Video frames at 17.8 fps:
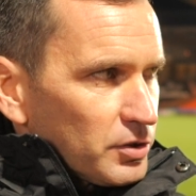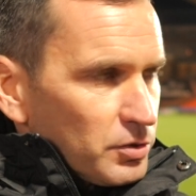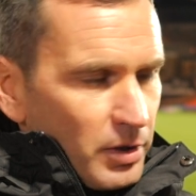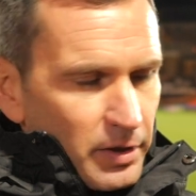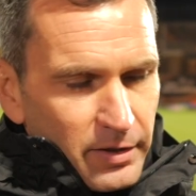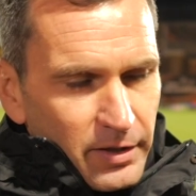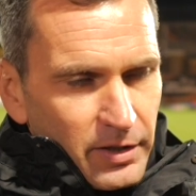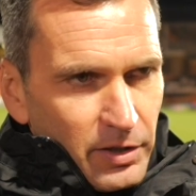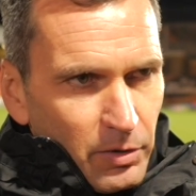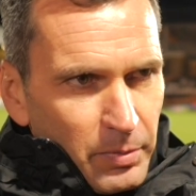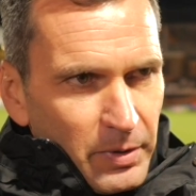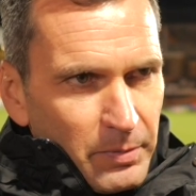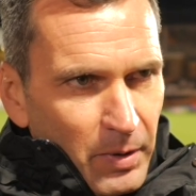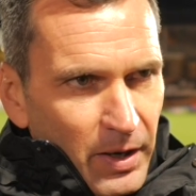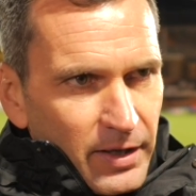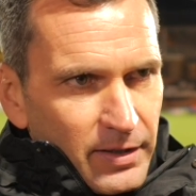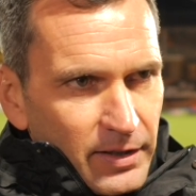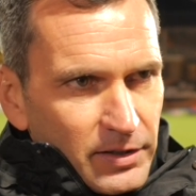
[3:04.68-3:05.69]
so I think he'll be
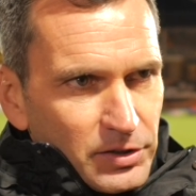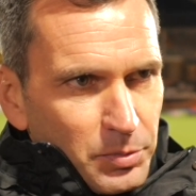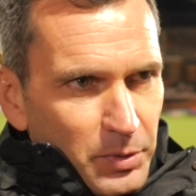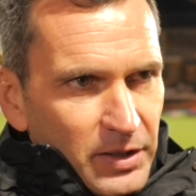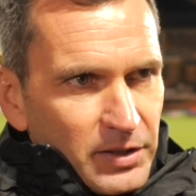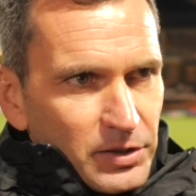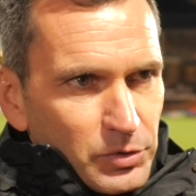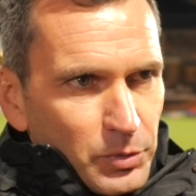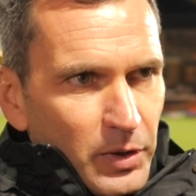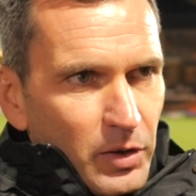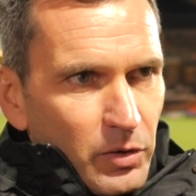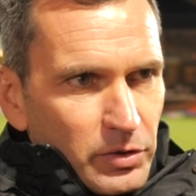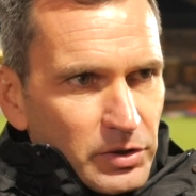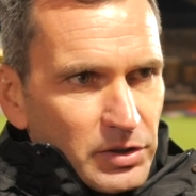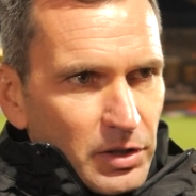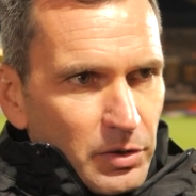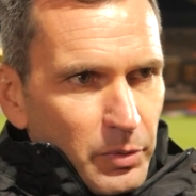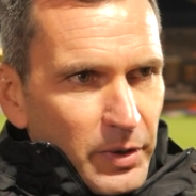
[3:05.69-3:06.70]
back next week as well
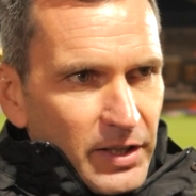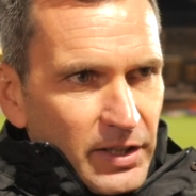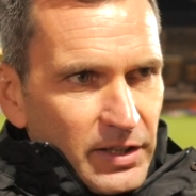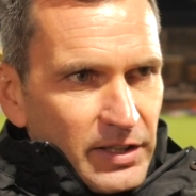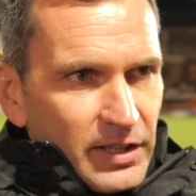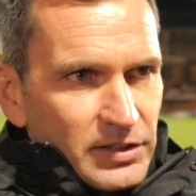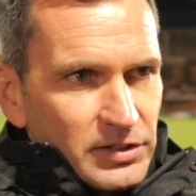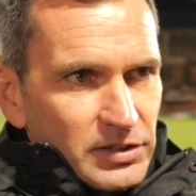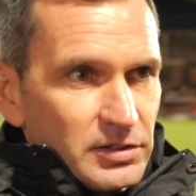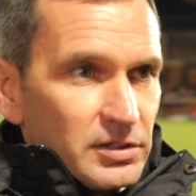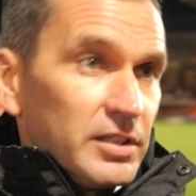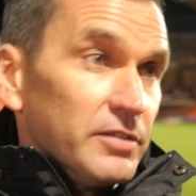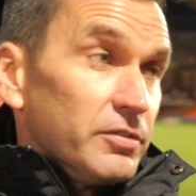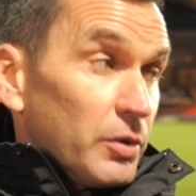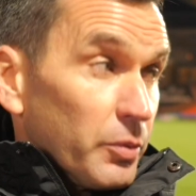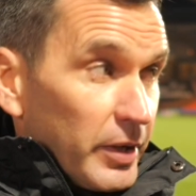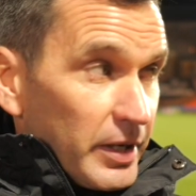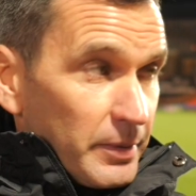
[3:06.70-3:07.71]
because of the way that he is and
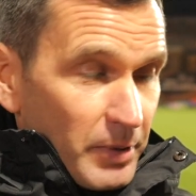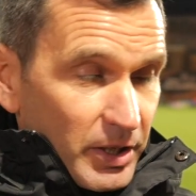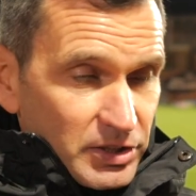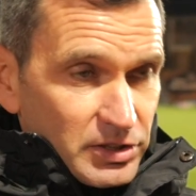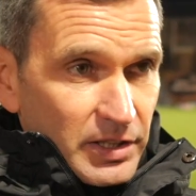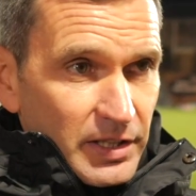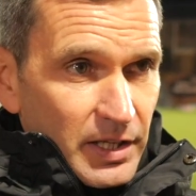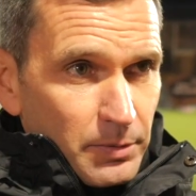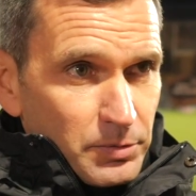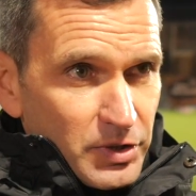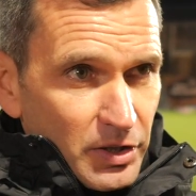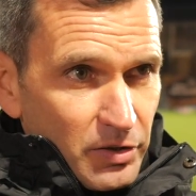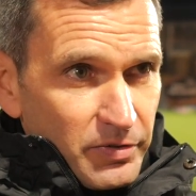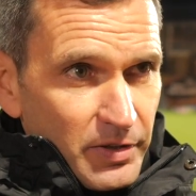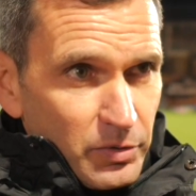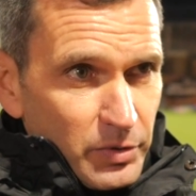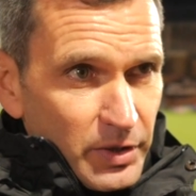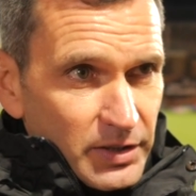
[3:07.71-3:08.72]
even the way he managed to get
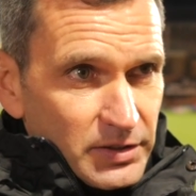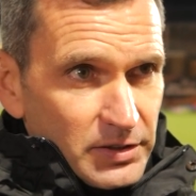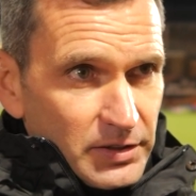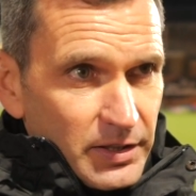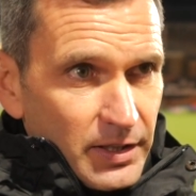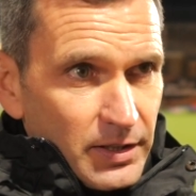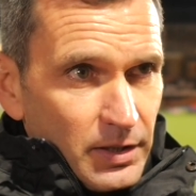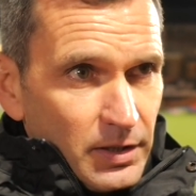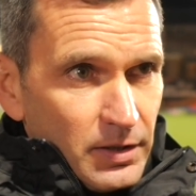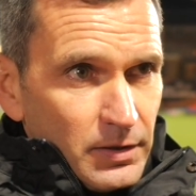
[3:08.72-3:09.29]
himself out there today.